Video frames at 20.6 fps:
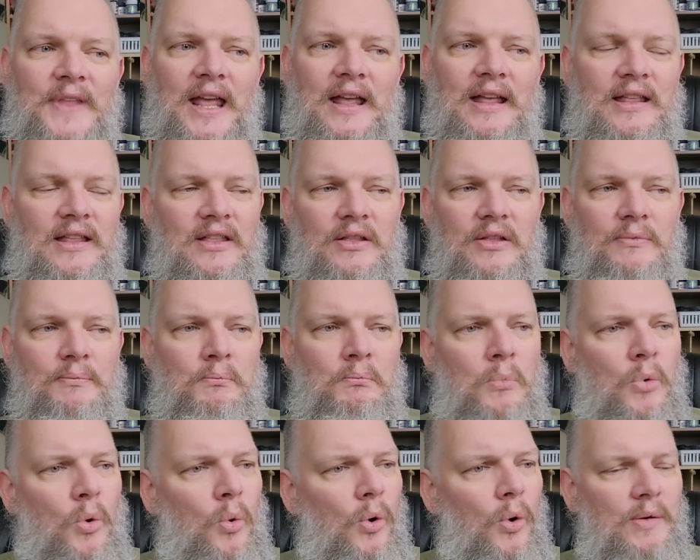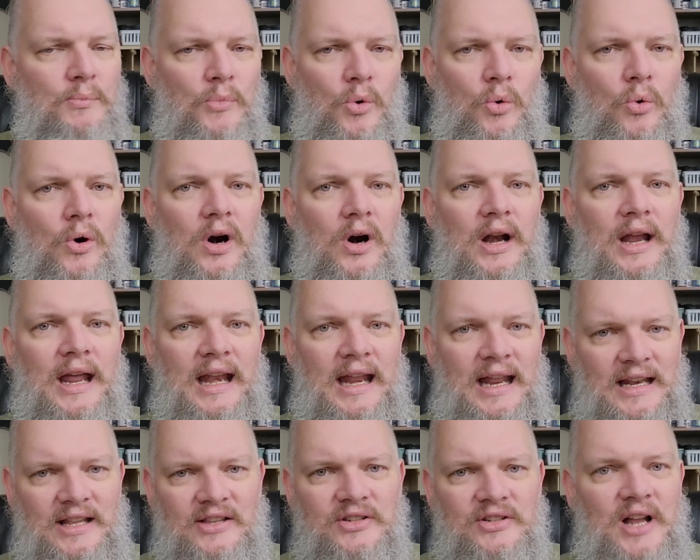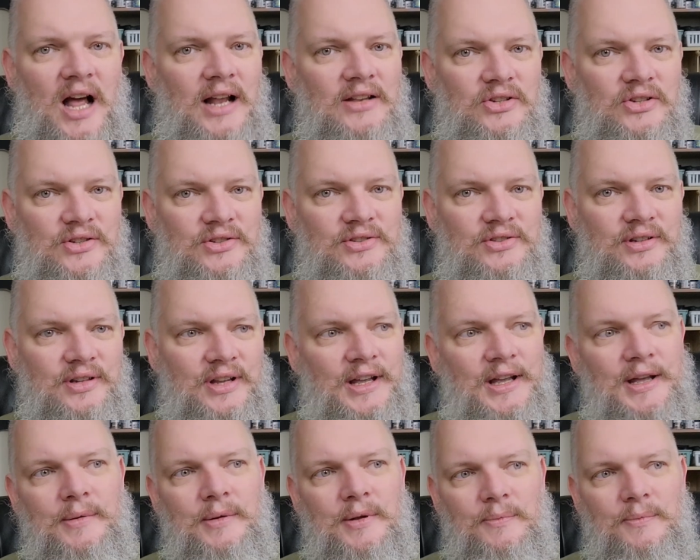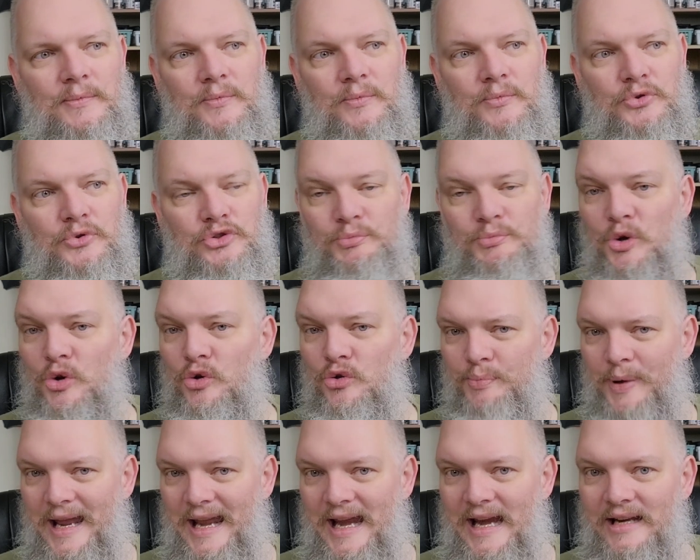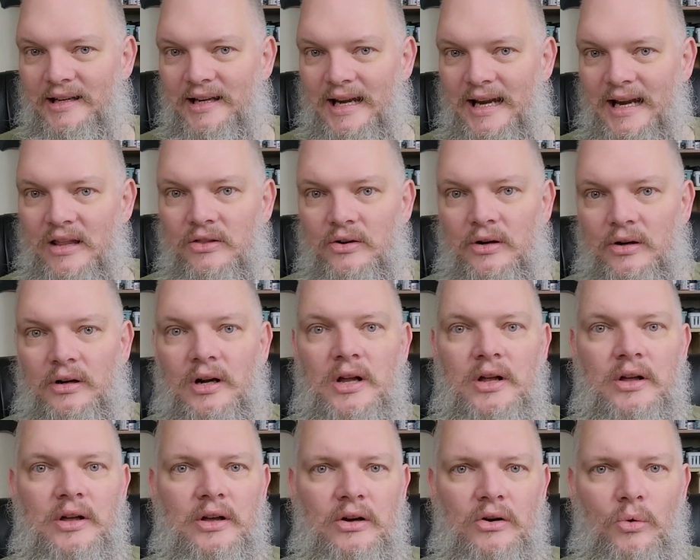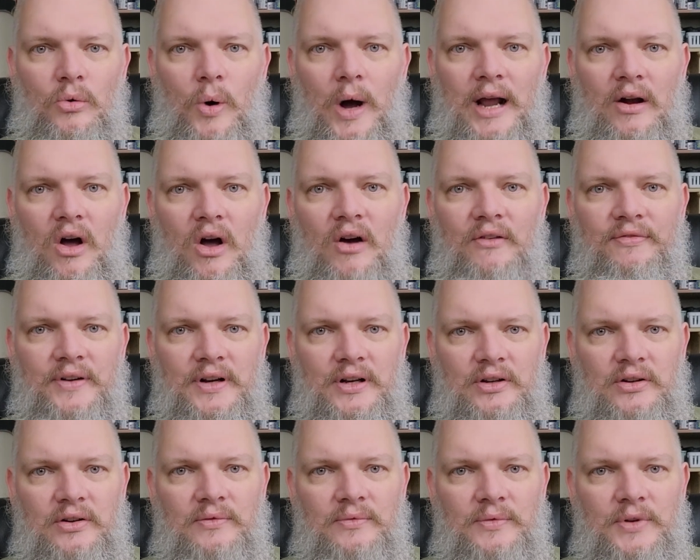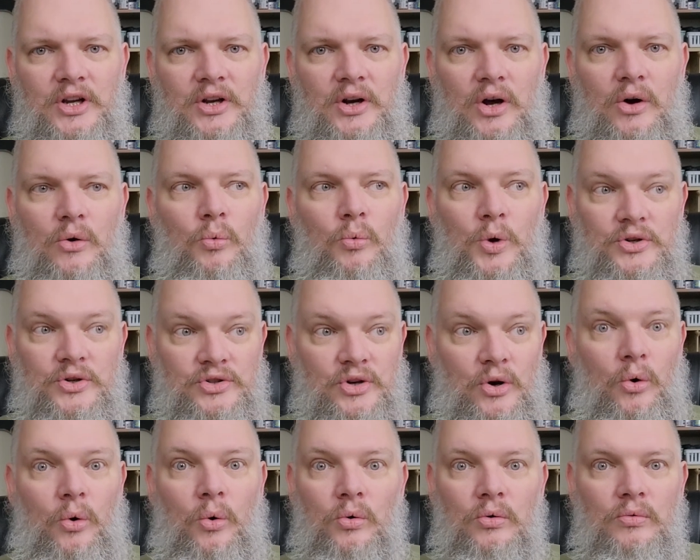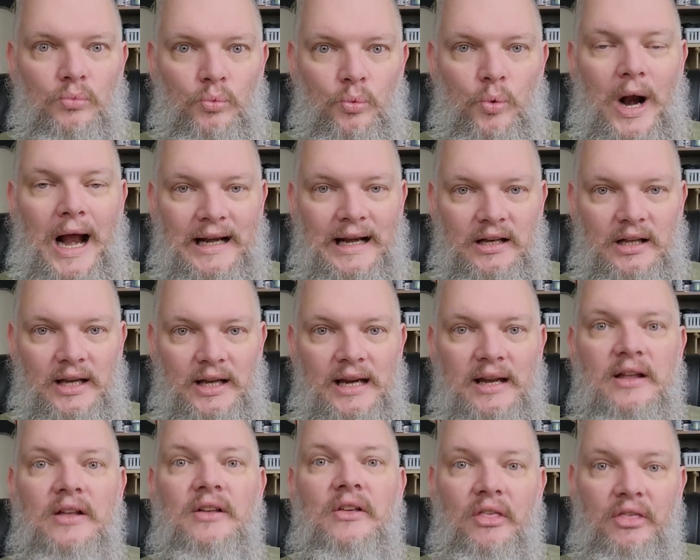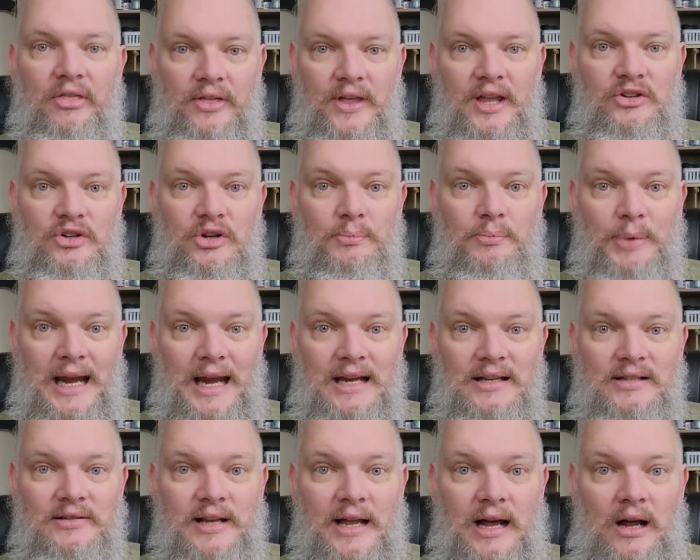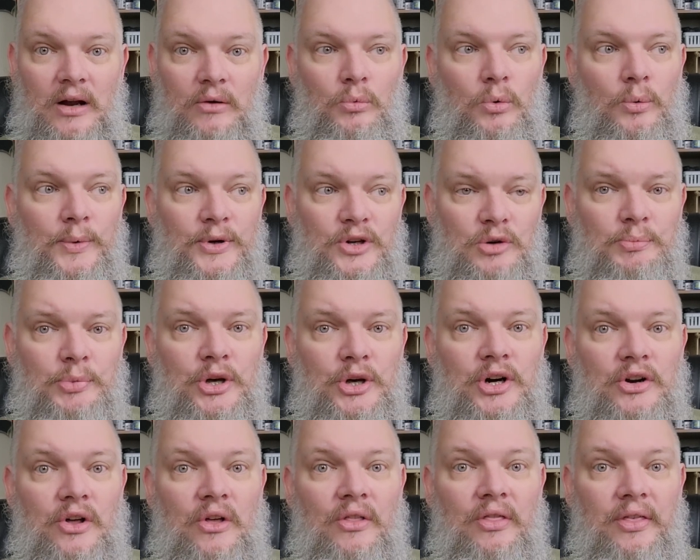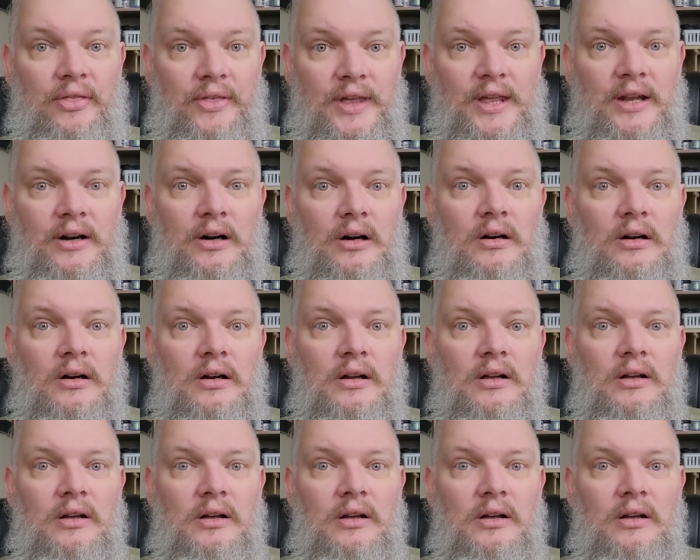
Eh, more and more, and it's not just smooth paint either. Quite often, you know, we're told rightly, thin your paints down. Well, when you put it on thinner,